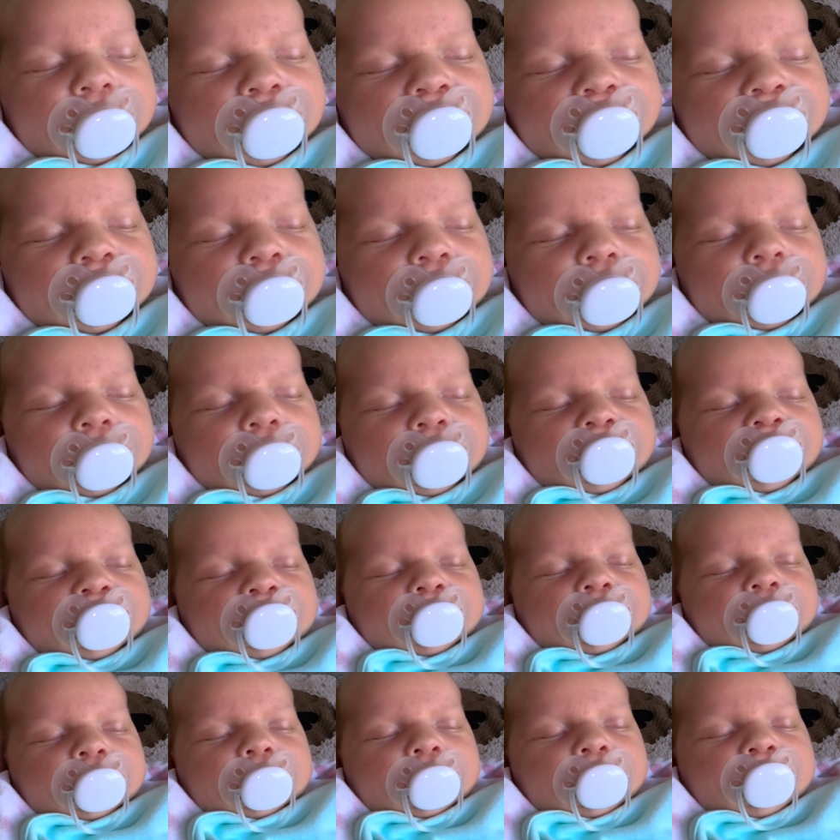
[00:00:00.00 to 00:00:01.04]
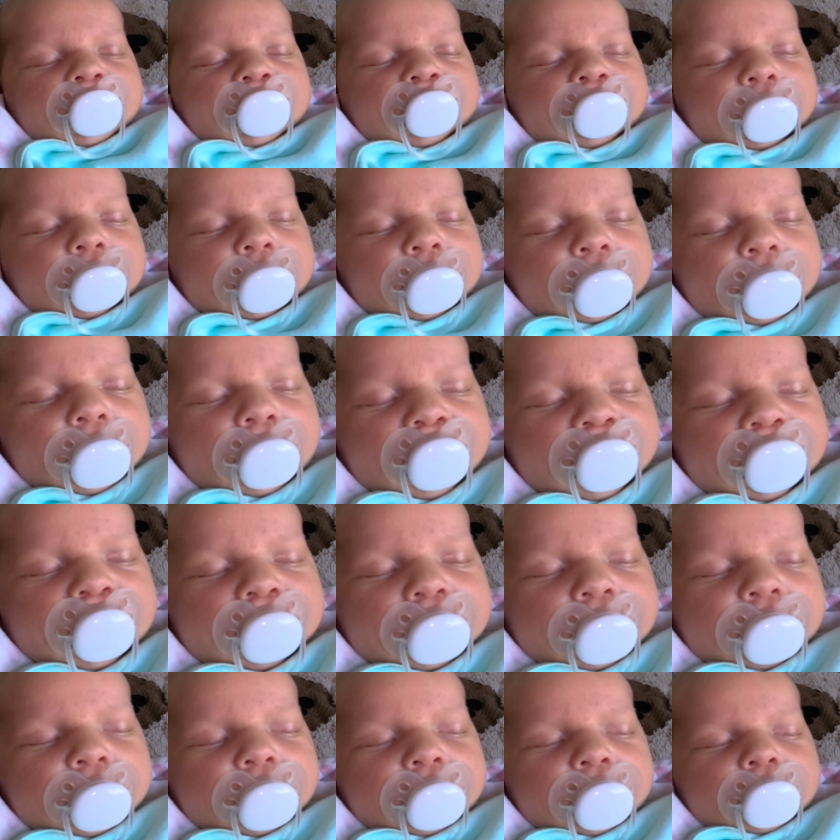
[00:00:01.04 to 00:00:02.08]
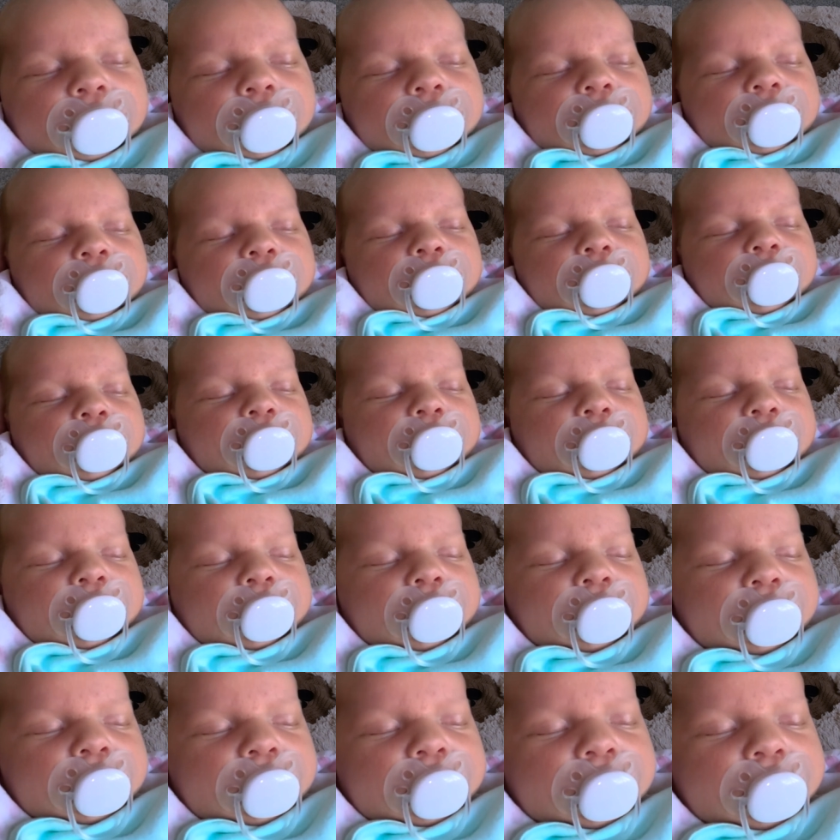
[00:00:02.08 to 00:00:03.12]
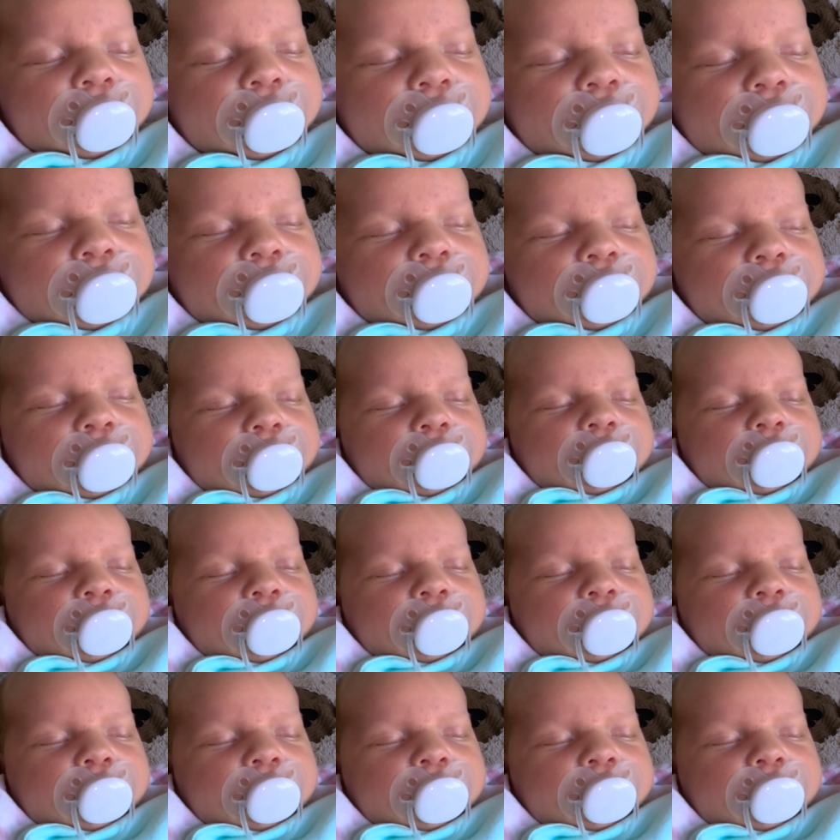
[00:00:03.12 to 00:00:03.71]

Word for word: who lived near by and didn't mind her a particle.